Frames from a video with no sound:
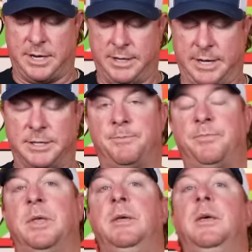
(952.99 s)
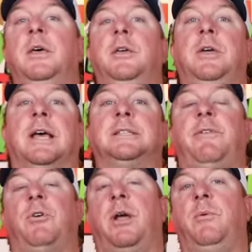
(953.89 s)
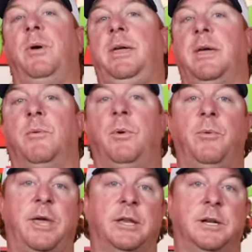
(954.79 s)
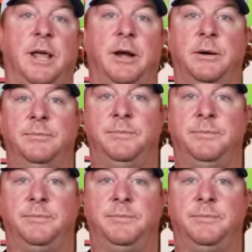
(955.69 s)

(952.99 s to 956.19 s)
like this. You guys have a great week, and we will catch you later.